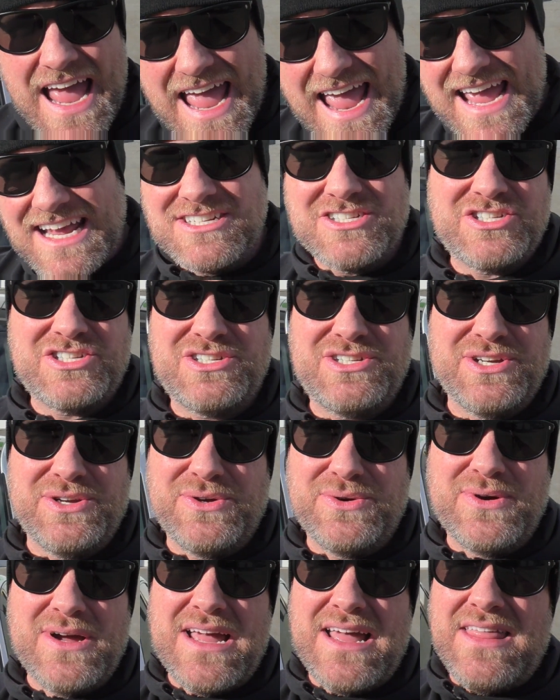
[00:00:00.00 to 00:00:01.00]
and
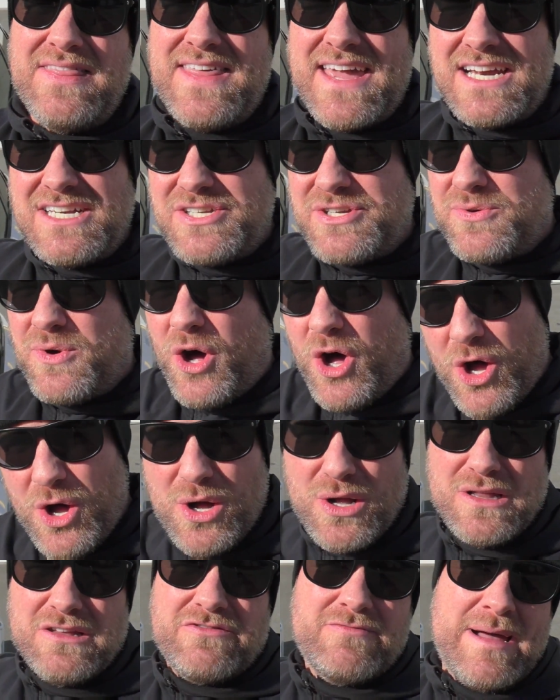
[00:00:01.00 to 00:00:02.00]
Stu. They do
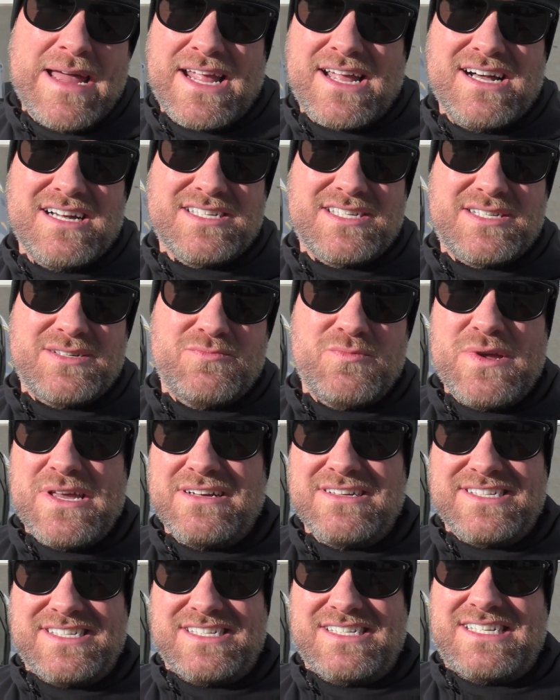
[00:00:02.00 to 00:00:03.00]
all of my custom
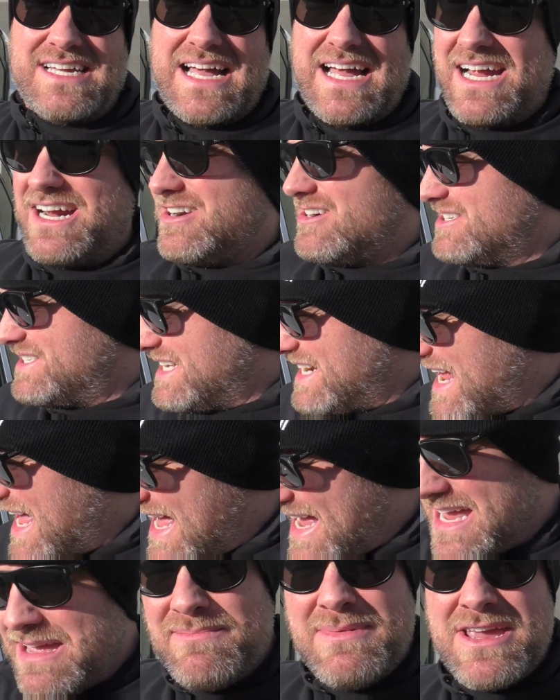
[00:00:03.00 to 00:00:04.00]
wheels and tires, and
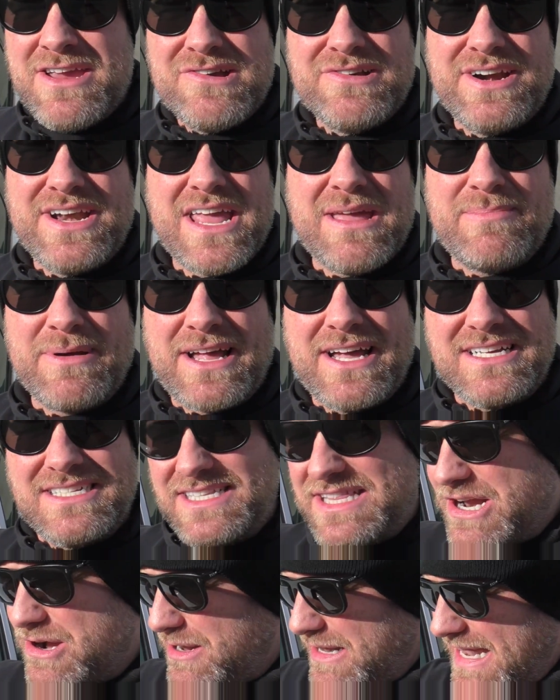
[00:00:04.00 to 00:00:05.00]
I am here today because
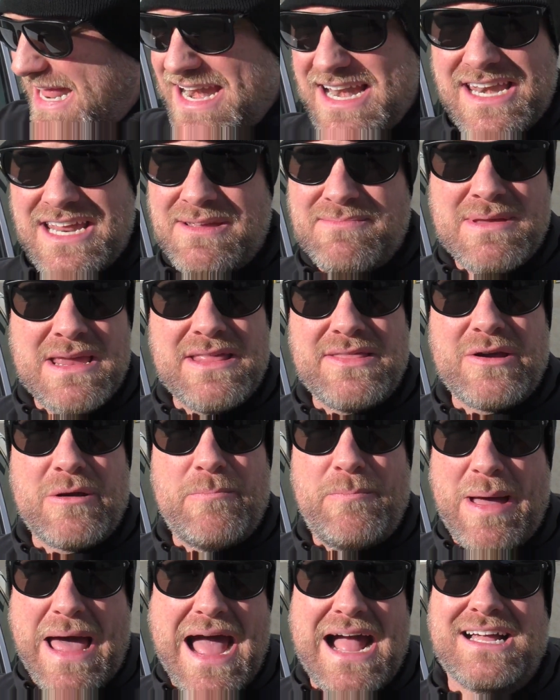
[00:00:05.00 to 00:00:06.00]
they're lending me their
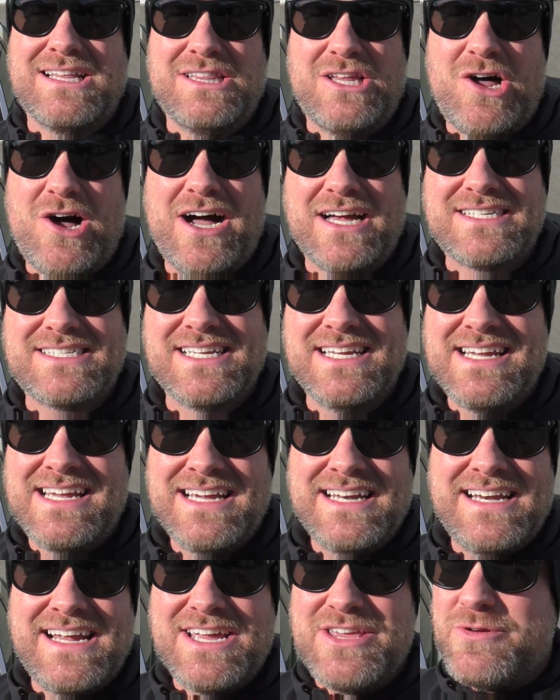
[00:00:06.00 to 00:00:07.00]
back lot.
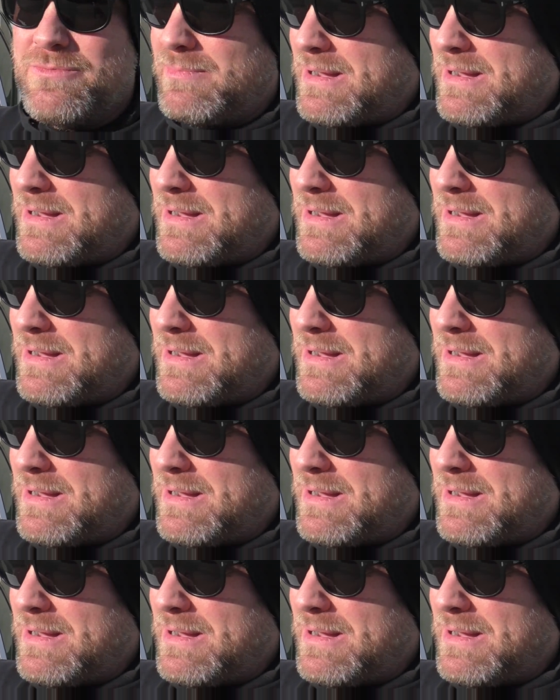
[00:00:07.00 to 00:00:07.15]
Now you